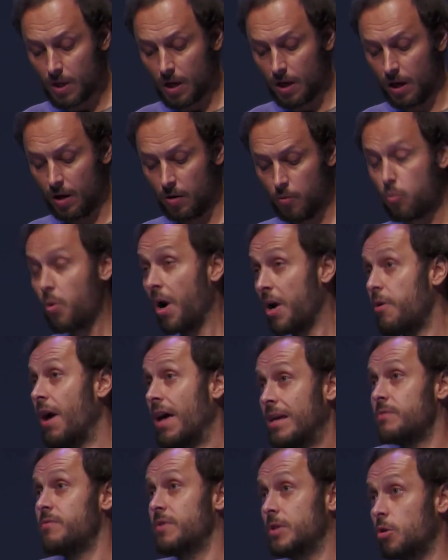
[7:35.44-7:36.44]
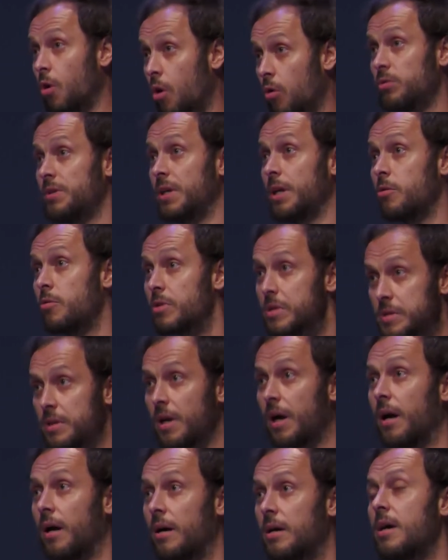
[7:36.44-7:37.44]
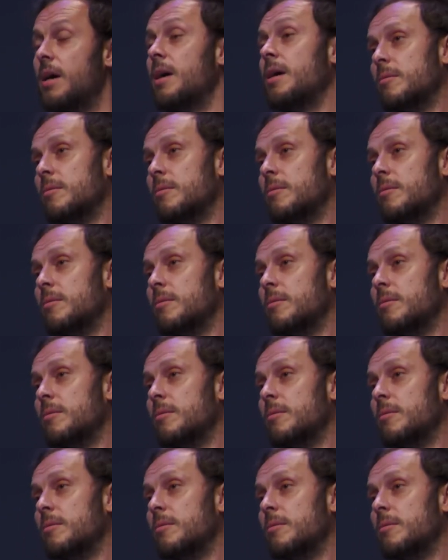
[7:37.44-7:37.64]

uh, where, as we know, there is a,